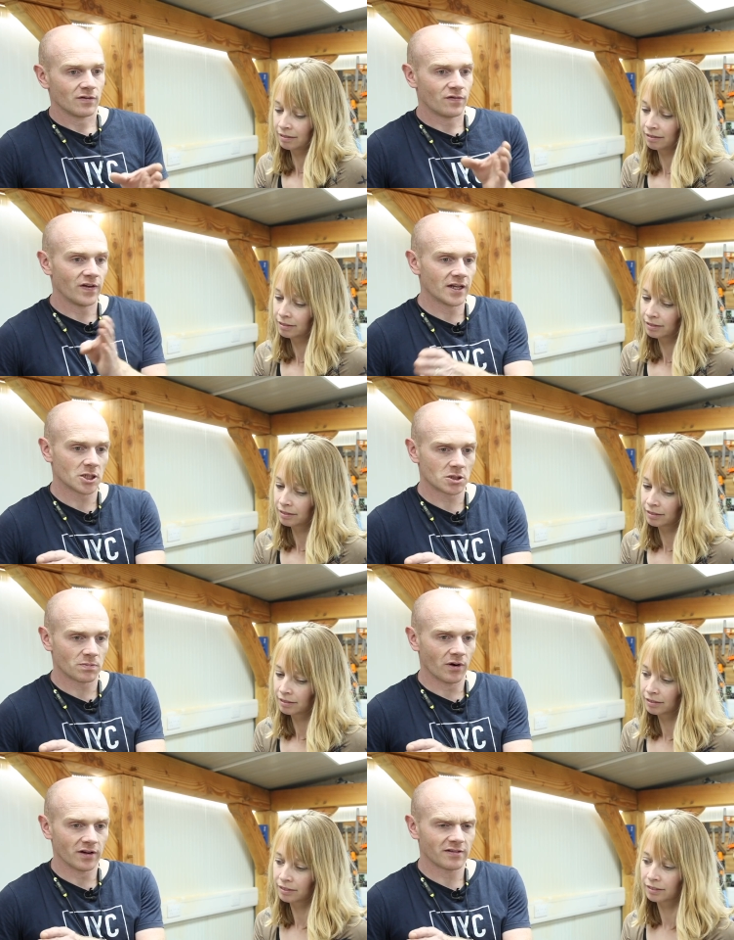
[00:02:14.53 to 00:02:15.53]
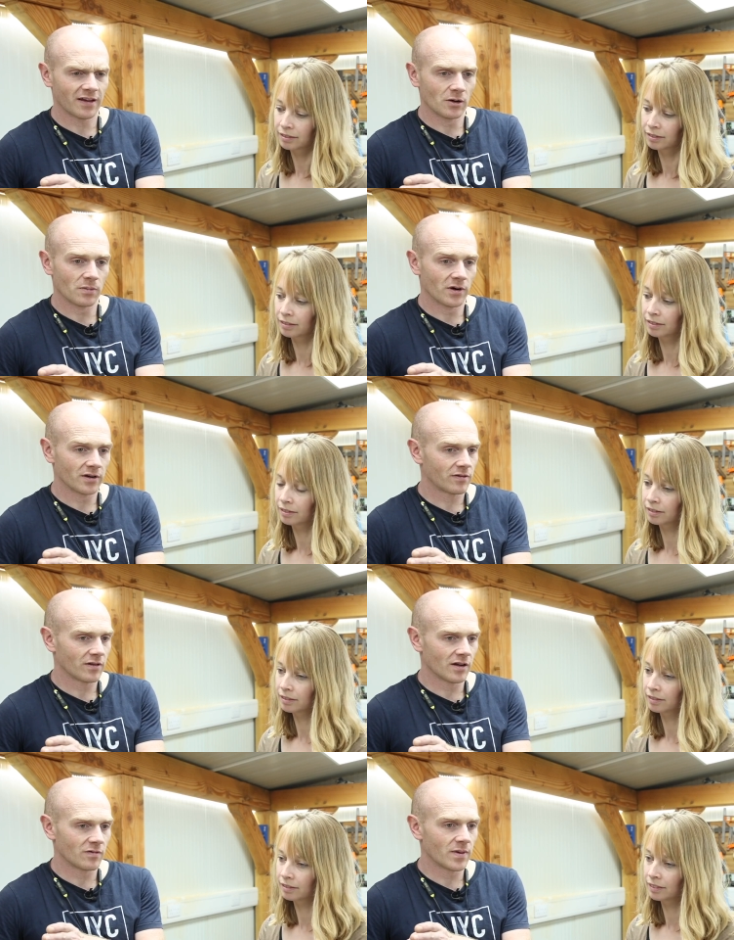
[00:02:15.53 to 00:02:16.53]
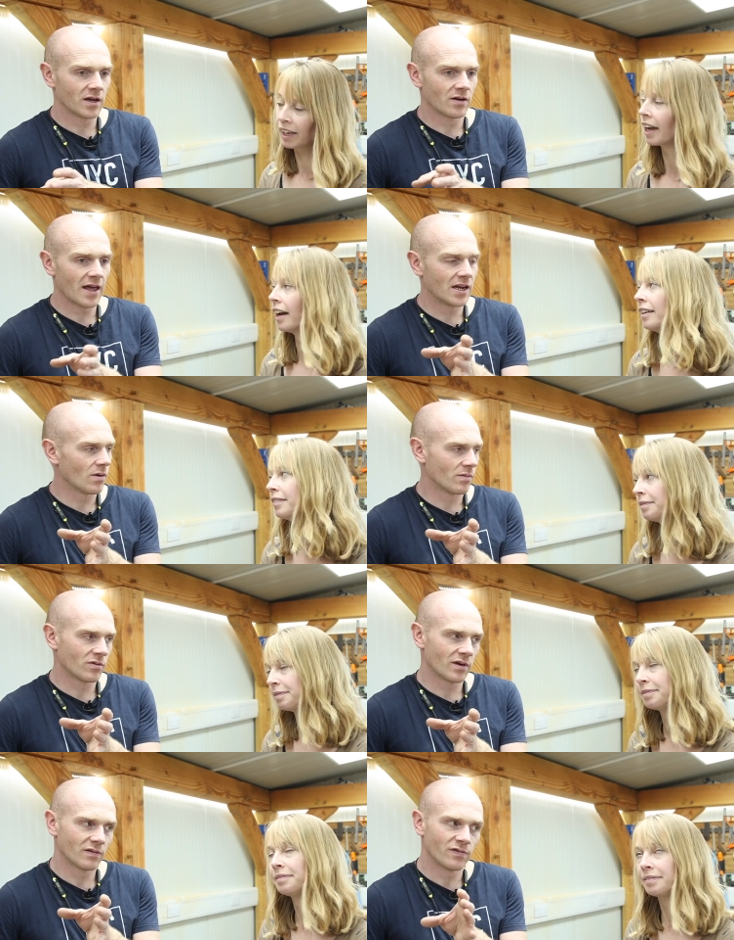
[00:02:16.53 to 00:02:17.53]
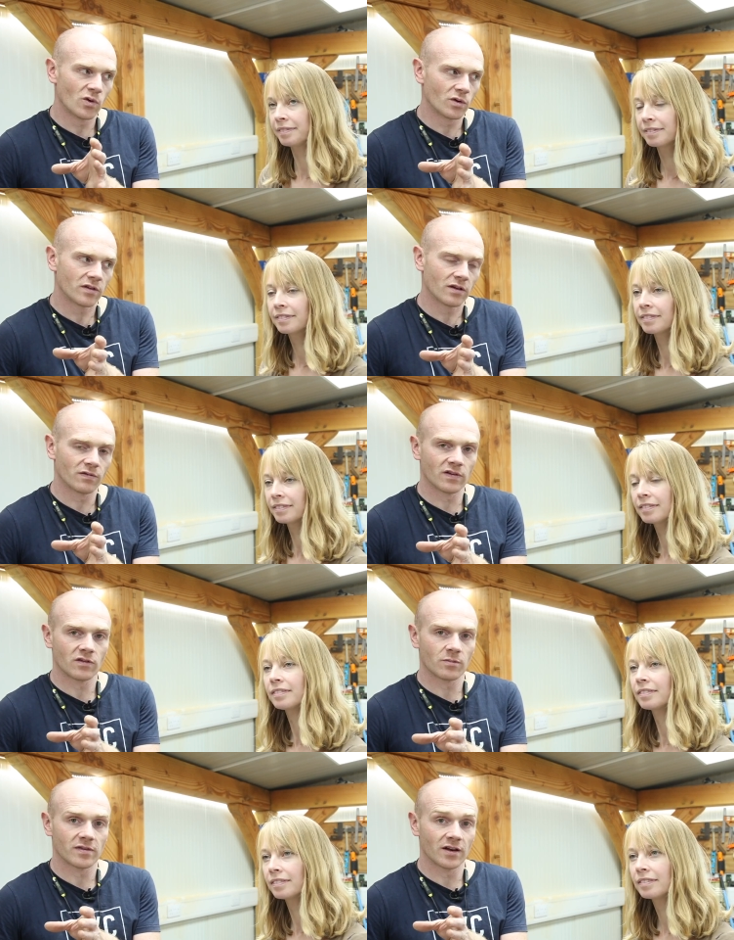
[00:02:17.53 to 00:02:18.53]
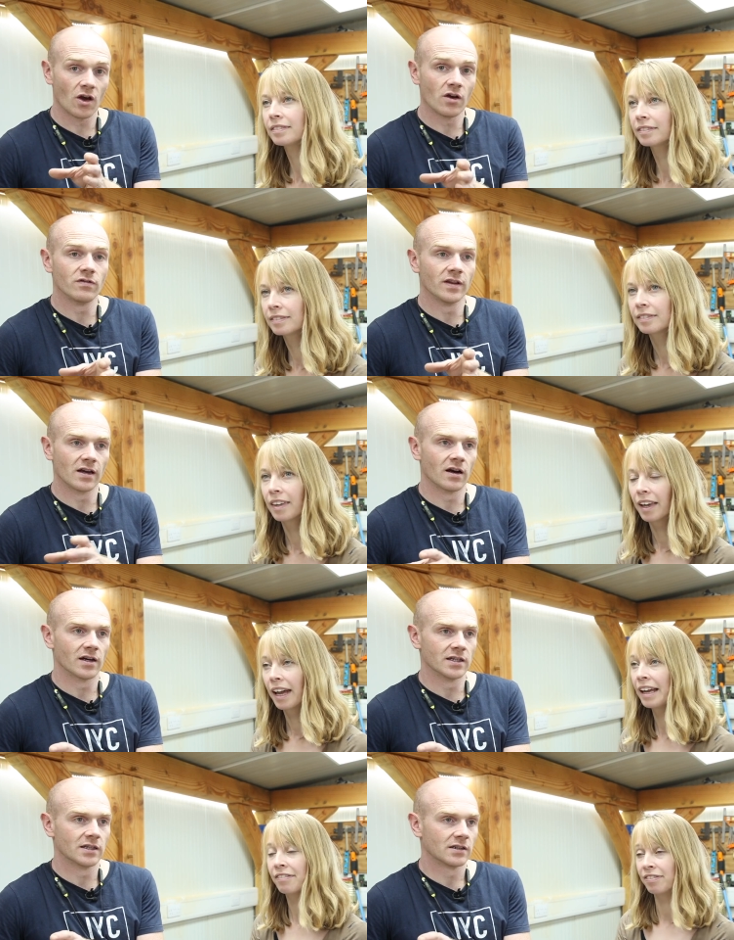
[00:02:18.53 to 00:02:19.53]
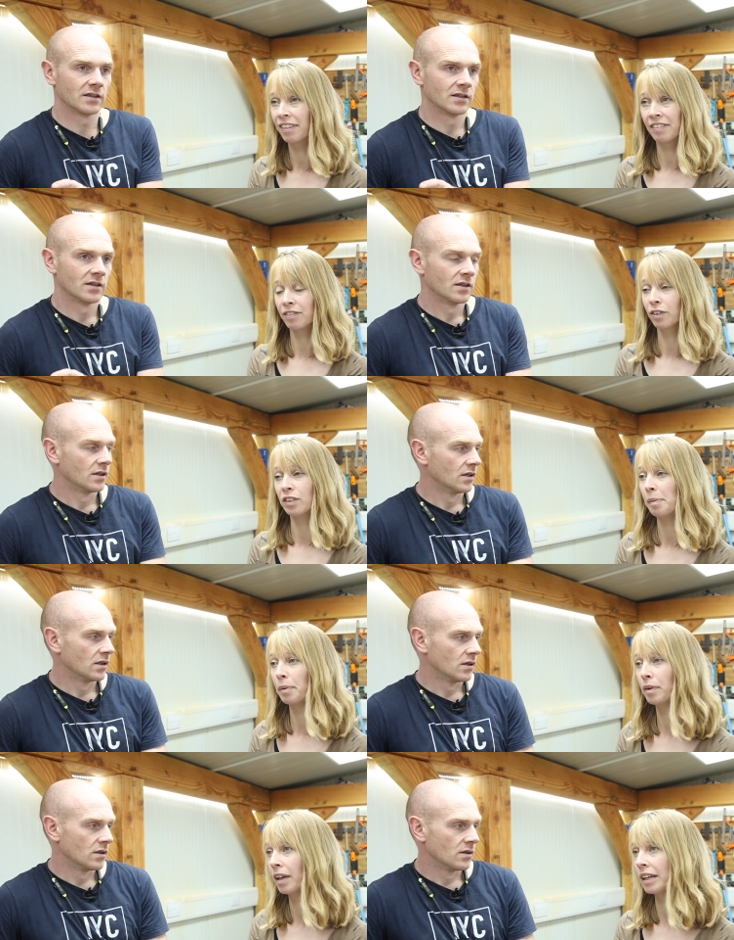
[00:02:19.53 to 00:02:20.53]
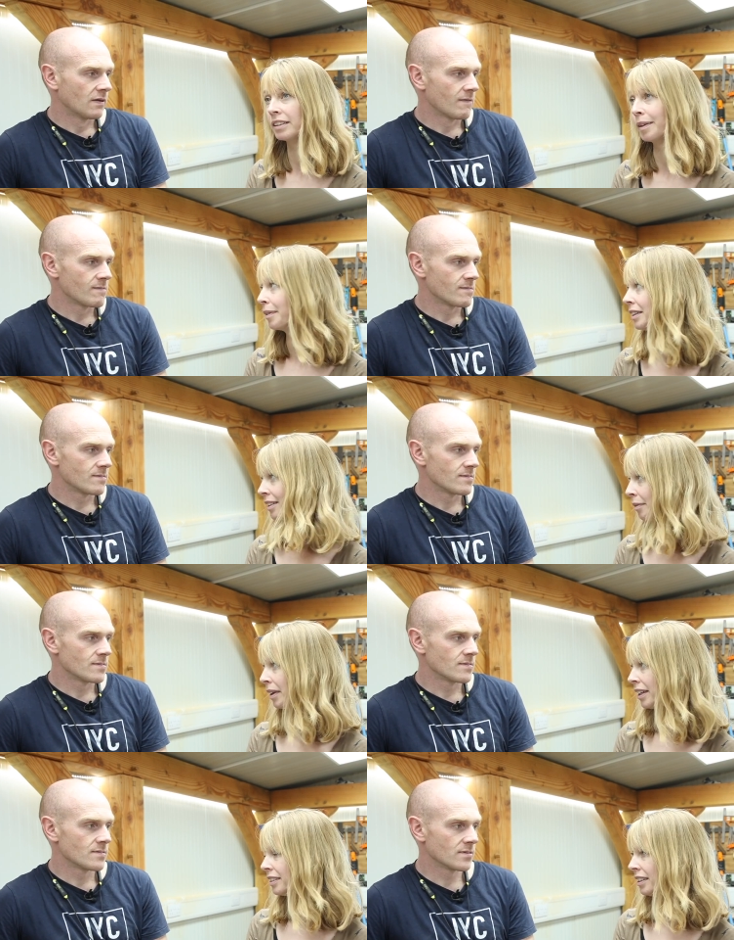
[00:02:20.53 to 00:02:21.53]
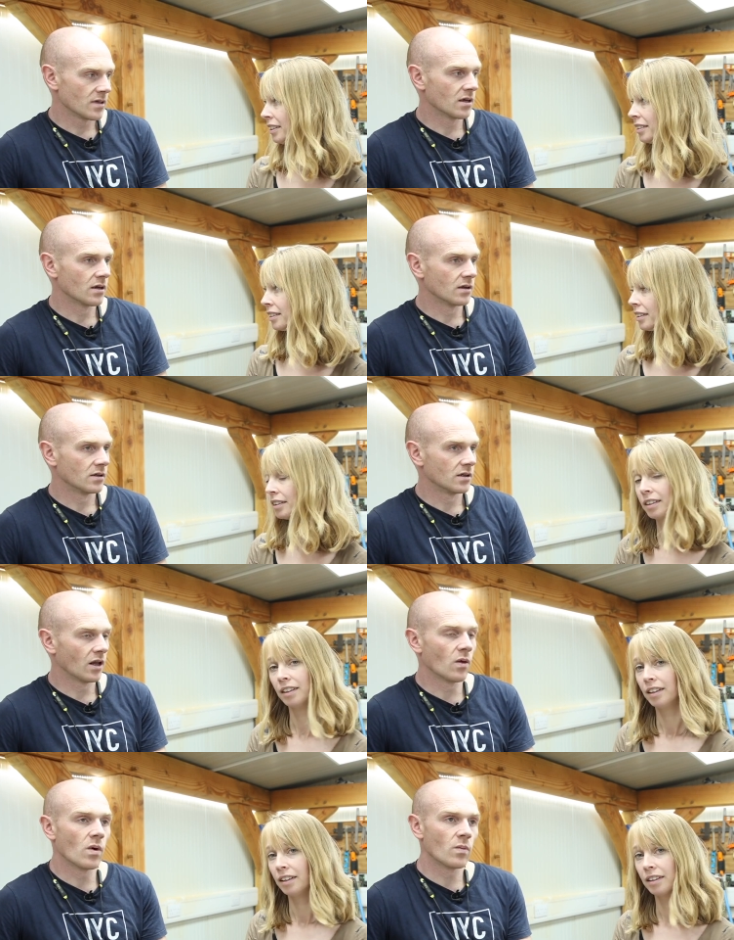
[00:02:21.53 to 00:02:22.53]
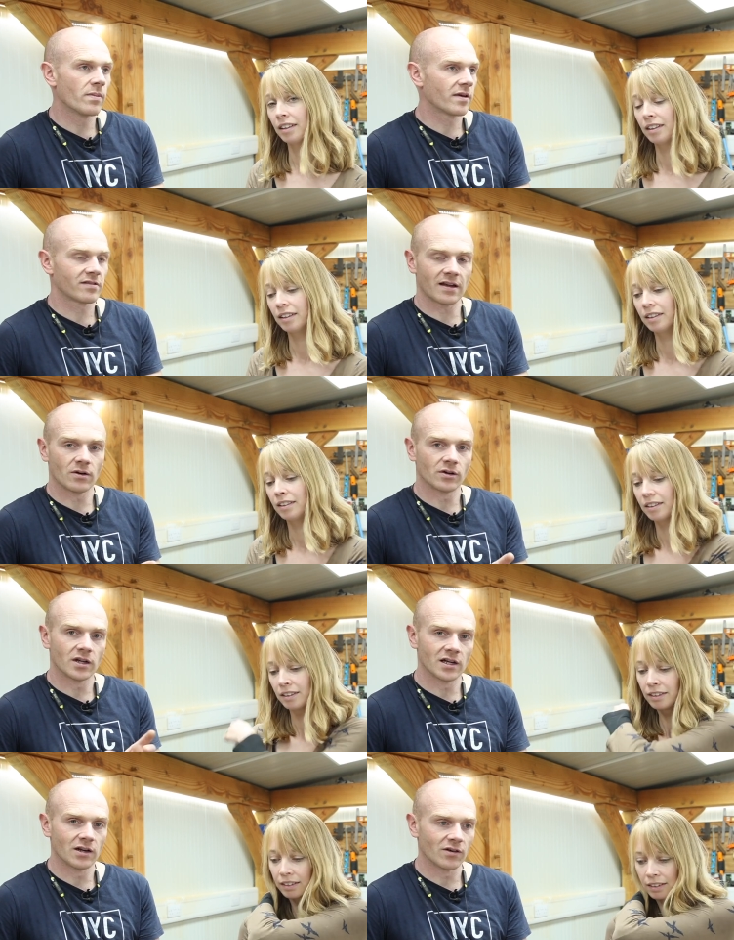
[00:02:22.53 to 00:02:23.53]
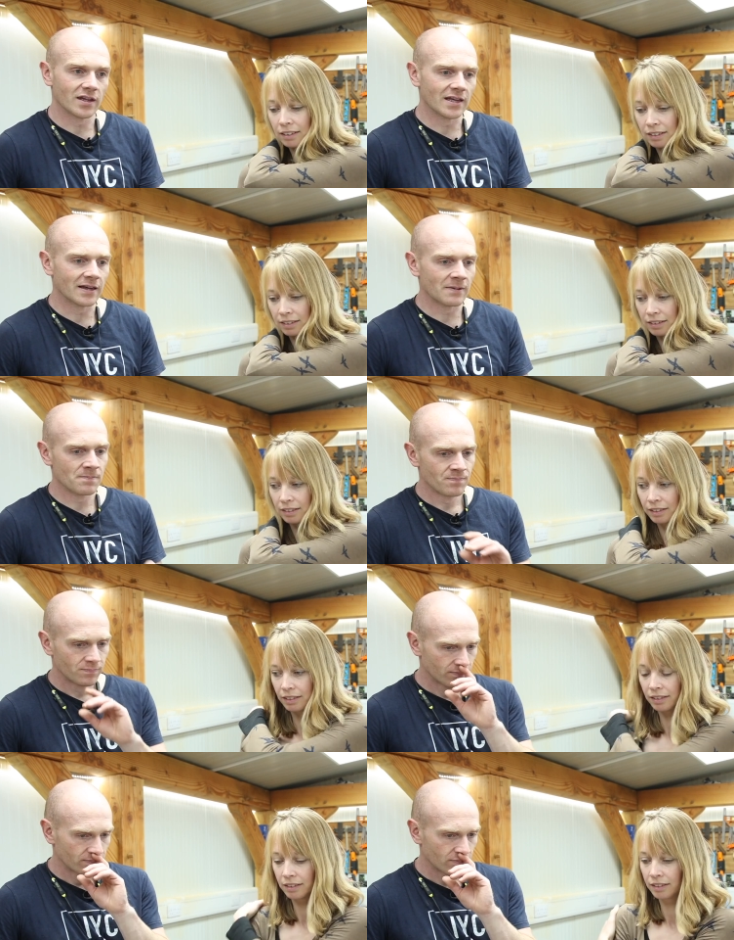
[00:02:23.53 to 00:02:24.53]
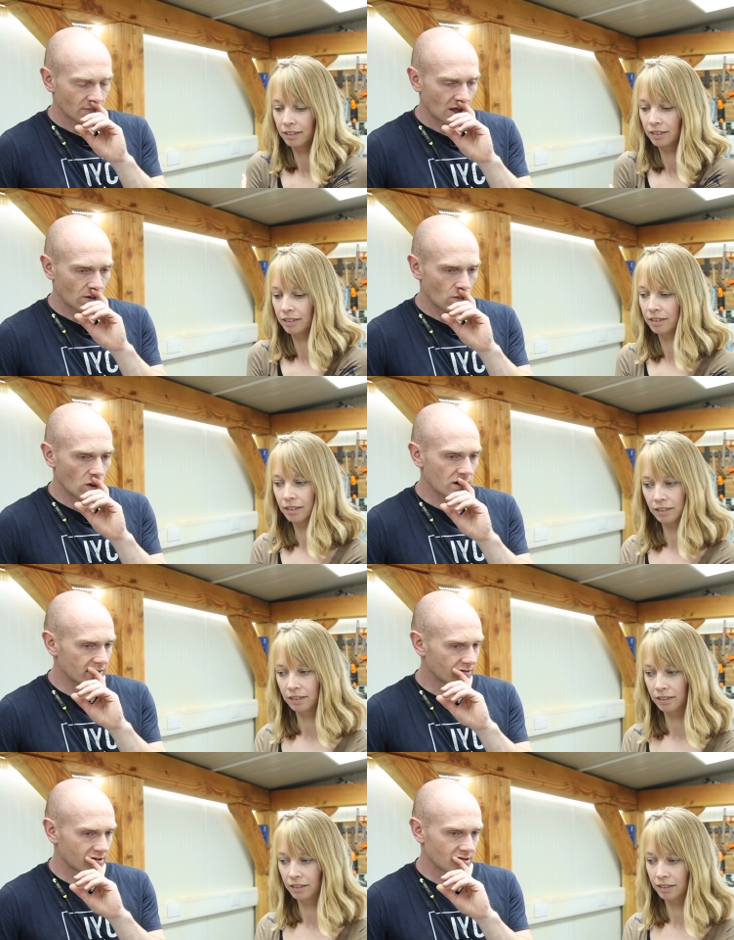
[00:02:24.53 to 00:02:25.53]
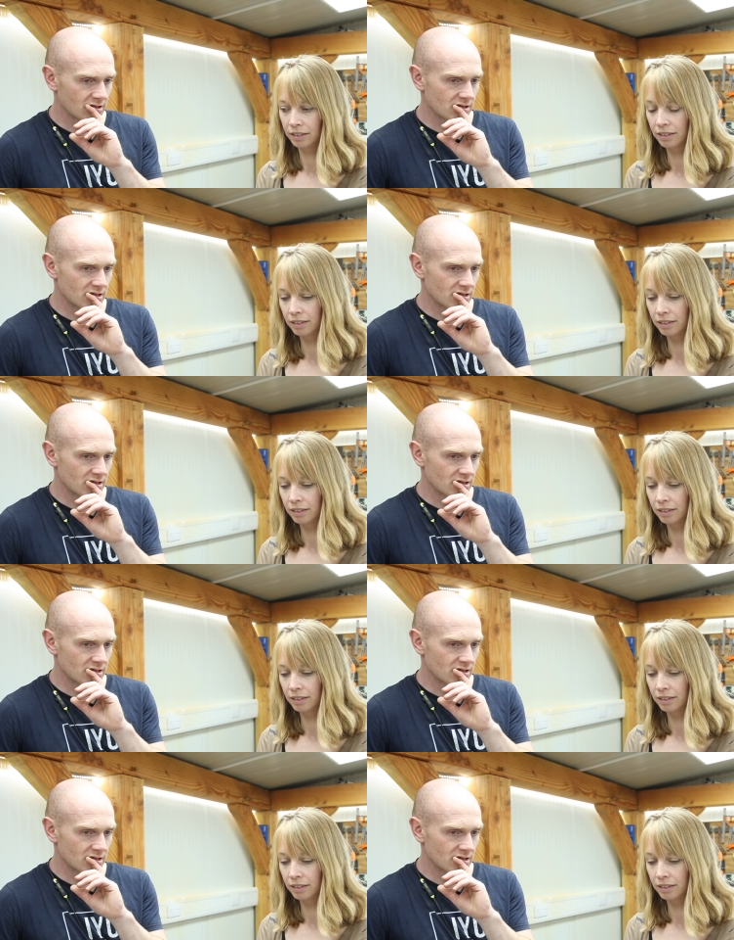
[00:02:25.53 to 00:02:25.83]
Speaker 1: finish price, sale price, has been yeah. anywhere between 40 and 50% over the guide. If,
Speaker 2: if not double, like some in some cases. Yeah.
Speaker 1: Like the one we missed out on earlier in the year was